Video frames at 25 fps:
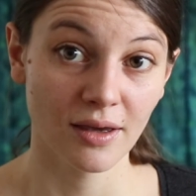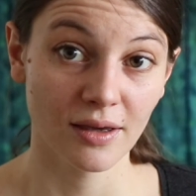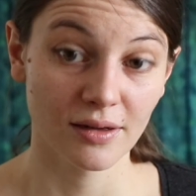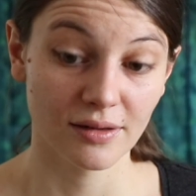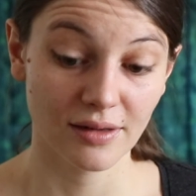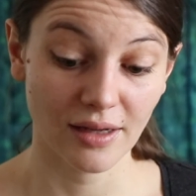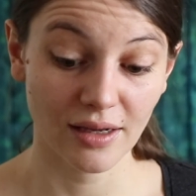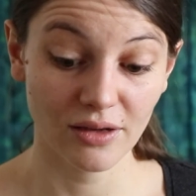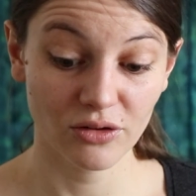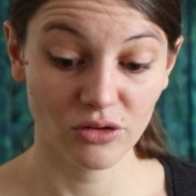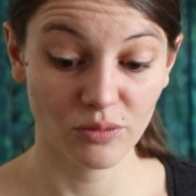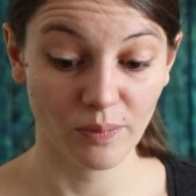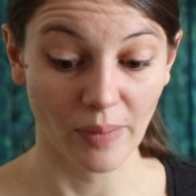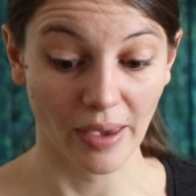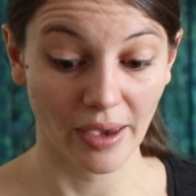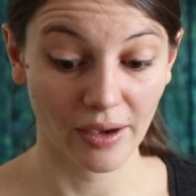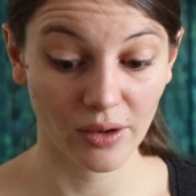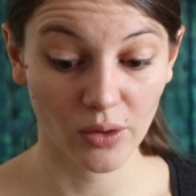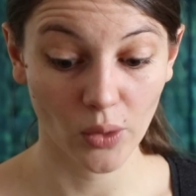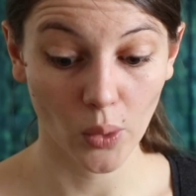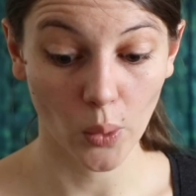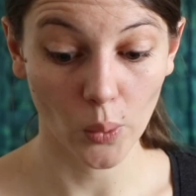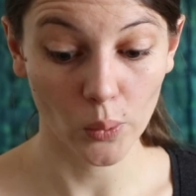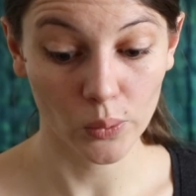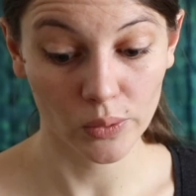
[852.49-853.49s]
dates
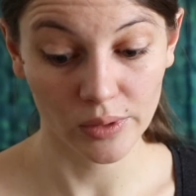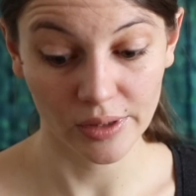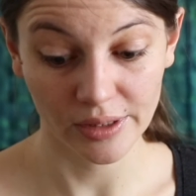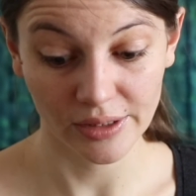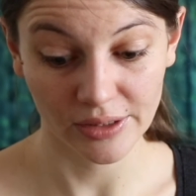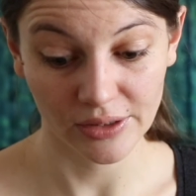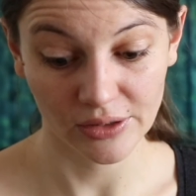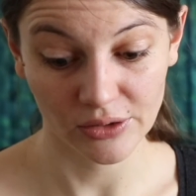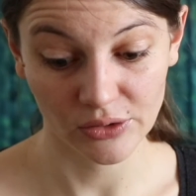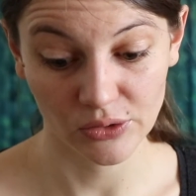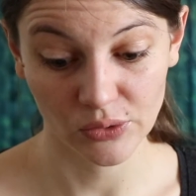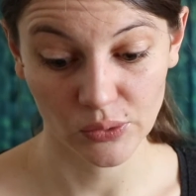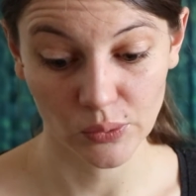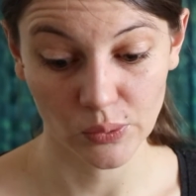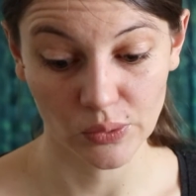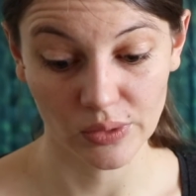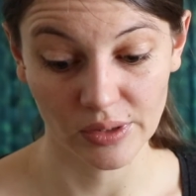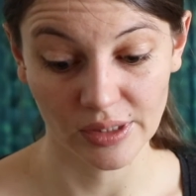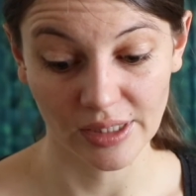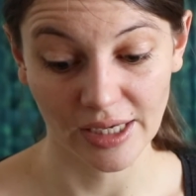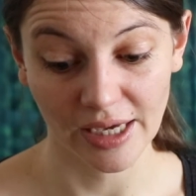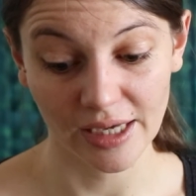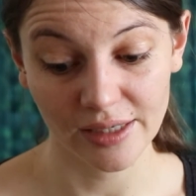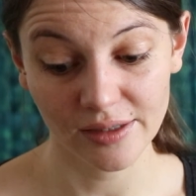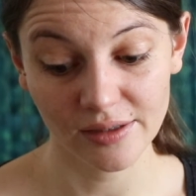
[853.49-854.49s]
back only to
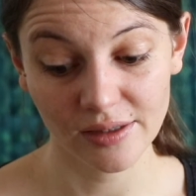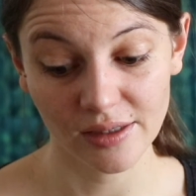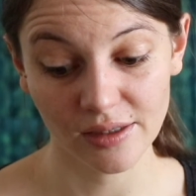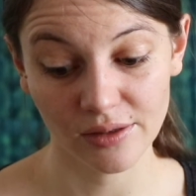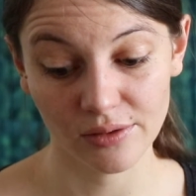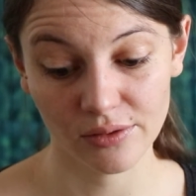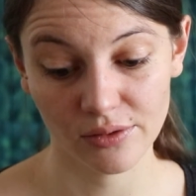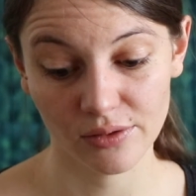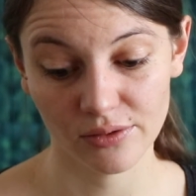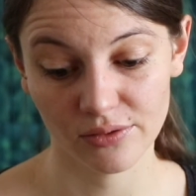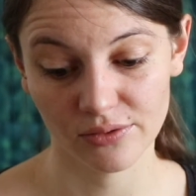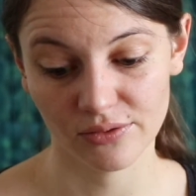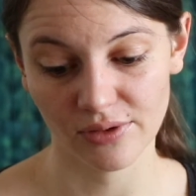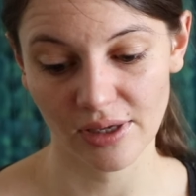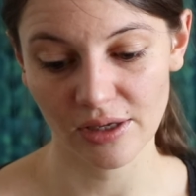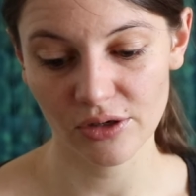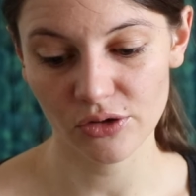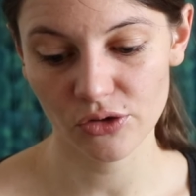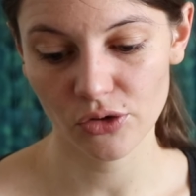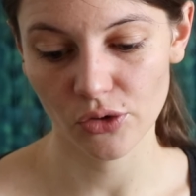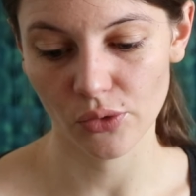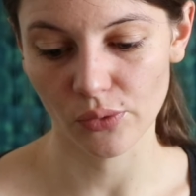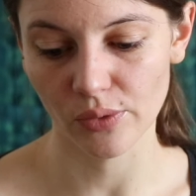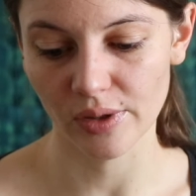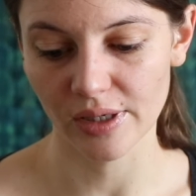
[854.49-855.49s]
the 18th
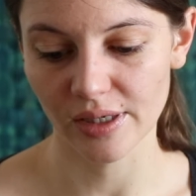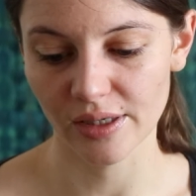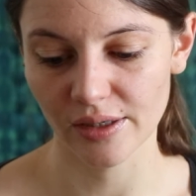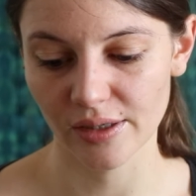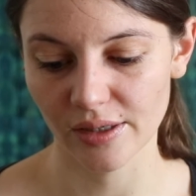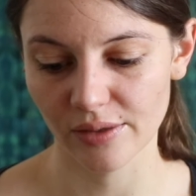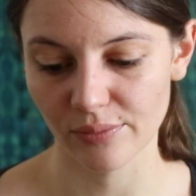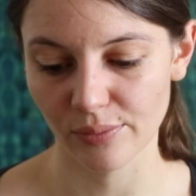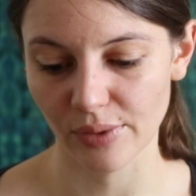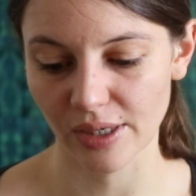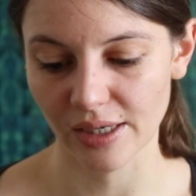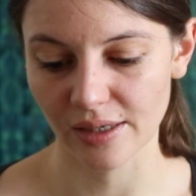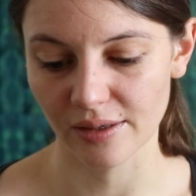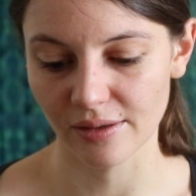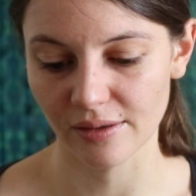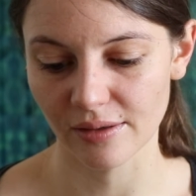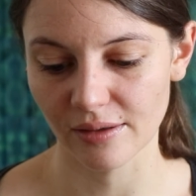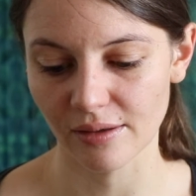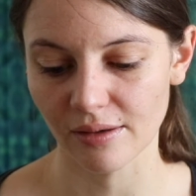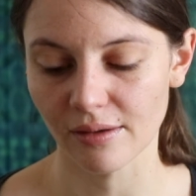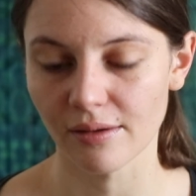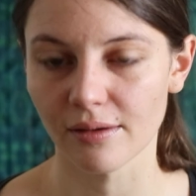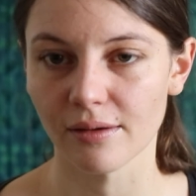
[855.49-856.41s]
century when